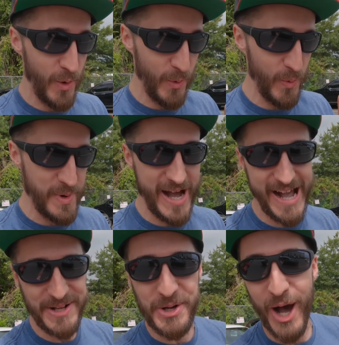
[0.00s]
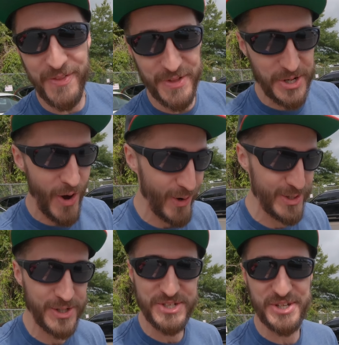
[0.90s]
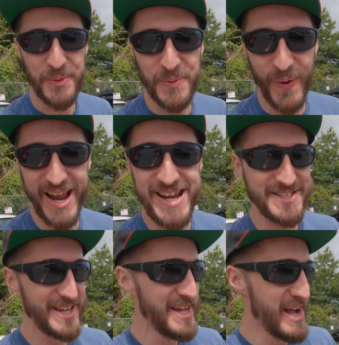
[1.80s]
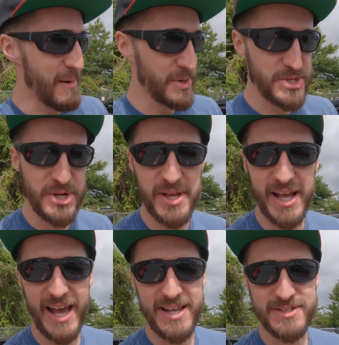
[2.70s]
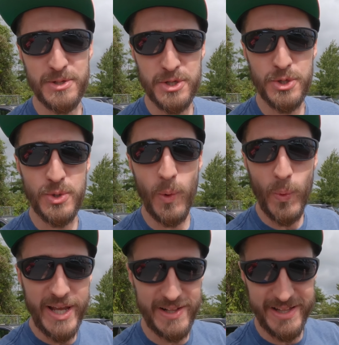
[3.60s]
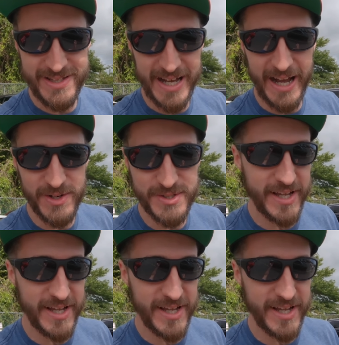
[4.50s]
Oh my God, the car looks so great. I'm gonna show you guys the new wheel and tire